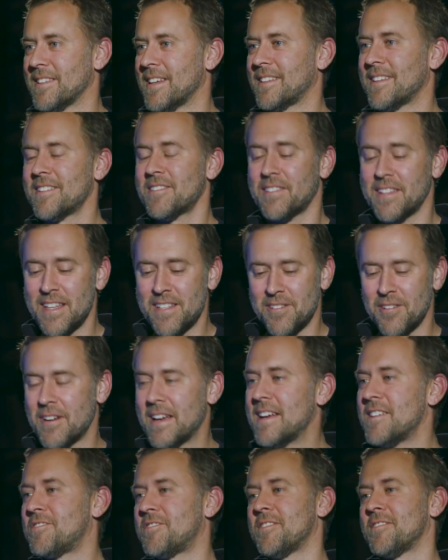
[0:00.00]
Like, these are
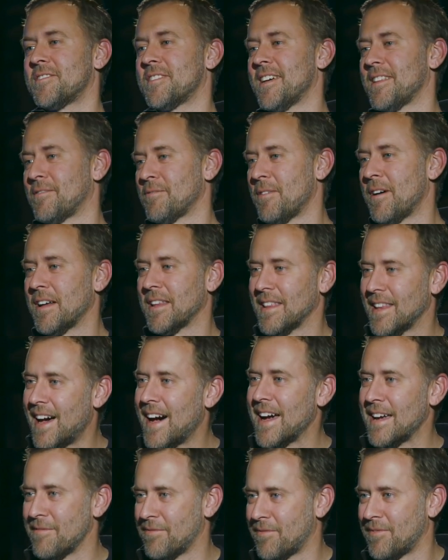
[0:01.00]
issues that throughout
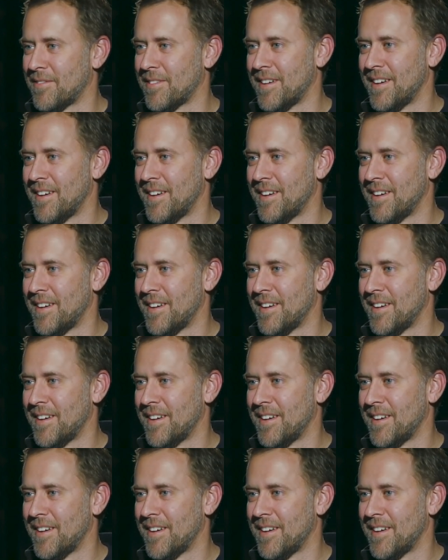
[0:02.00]
life,